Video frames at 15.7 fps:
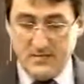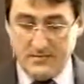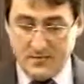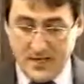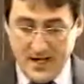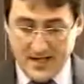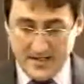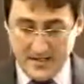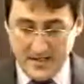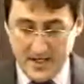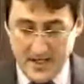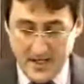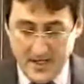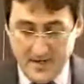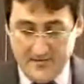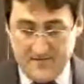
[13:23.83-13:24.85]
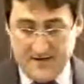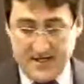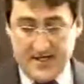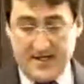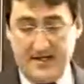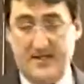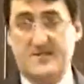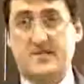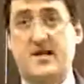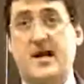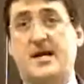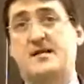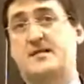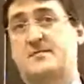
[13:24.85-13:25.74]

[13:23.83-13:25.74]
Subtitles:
Plus, forgetting the tax